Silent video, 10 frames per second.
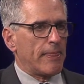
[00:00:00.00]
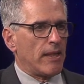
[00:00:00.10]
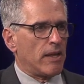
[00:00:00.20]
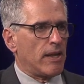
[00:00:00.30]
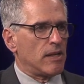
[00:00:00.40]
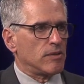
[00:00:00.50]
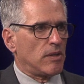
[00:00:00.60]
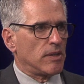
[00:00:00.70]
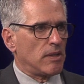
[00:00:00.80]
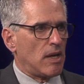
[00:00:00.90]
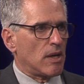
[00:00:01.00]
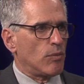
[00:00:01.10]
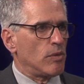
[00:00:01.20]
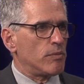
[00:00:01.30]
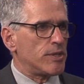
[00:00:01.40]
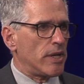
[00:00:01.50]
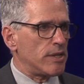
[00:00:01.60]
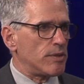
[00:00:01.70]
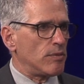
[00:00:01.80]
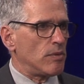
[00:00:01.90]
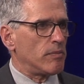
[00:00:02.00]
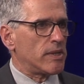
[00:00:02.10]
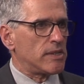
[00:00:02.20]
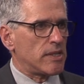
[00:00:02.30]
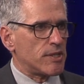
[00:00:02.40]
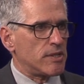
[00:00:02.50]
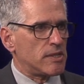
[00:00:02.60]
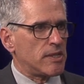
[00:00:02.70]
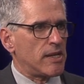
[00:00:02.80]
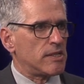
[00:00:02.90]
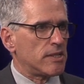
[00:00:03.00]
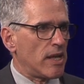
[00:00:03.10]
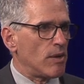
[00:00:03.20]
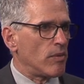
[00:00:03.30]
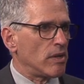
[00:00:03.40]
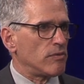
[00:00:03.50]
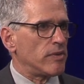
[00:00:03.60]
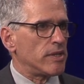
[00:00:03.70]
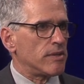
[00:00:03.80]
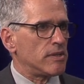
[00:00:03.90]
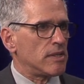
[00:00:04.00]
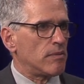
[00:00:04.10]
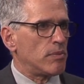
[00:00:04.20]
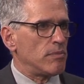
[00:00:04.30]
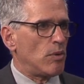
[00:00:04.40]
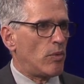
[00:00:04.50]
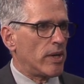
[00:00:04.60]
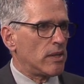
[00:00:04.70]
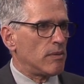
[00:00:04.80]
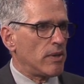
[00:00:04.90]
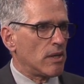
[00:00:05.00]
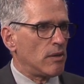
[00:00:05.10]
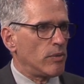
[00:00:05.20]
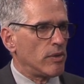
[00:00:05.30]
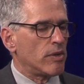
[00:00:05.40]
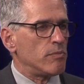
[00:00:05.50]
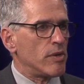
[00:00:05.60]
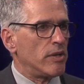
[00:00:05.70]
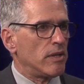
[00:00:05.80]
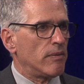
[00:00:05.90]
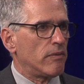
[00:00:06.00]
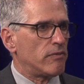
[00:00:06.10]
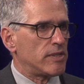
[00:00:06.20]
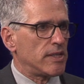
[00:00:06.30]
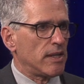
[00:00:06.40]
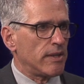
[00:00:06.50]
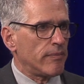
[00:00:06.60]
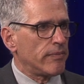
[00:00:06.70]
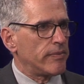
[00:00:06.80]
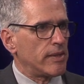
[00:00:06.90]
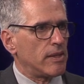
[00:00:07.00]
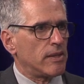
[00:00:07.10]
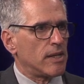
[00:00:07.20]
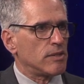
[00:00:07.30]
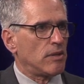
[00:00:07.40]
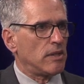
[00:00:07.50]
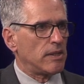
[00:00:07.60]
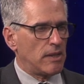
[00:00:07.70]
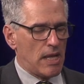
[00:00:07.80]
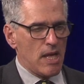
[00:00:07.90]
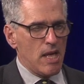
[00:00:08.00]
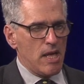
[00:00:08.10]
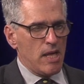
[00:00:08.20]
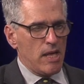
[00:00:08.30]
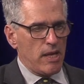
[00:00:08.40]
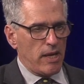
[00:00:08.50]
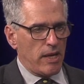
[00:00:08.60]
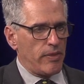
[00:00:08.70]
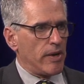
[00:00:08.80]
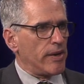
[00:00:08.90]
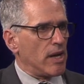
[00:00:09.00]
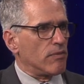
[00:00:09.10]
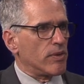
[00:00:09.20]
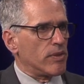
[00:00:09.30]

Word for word: it has all the locker room, changing room, concession stand, skate rental features that people wanted to make it a real community facility. And that's all in there now for